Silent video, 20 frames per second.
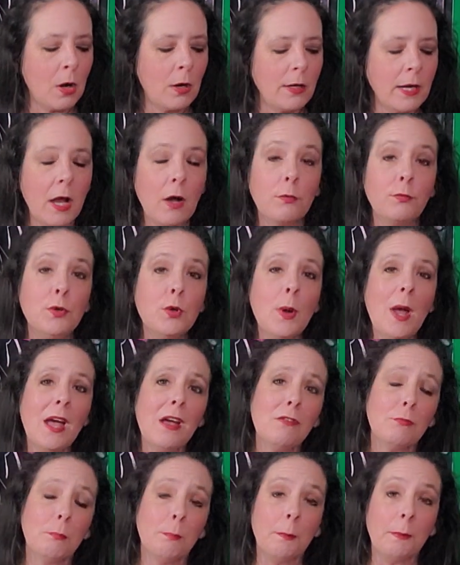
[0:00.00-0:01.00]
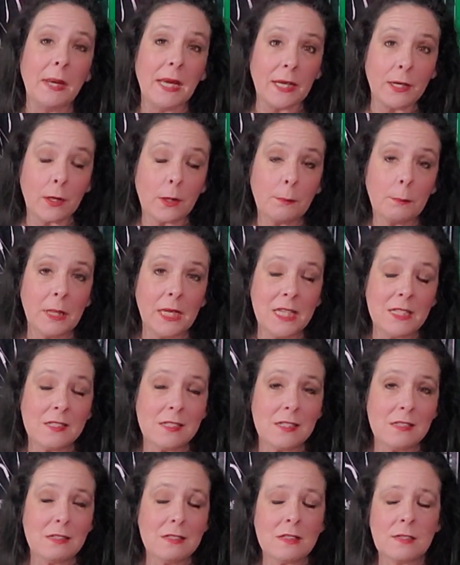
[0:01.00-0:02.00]
Now, if you have bigger
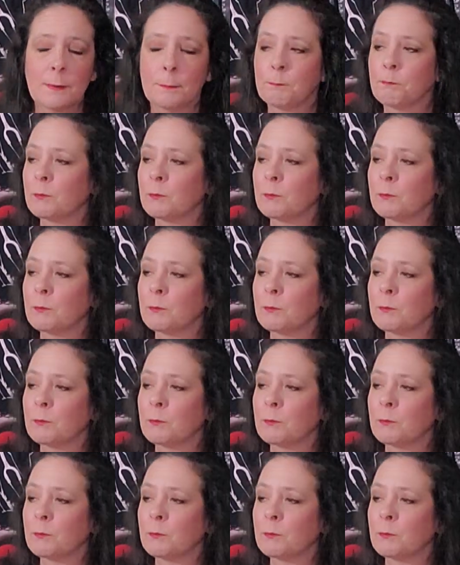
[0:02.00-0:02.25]
pieces,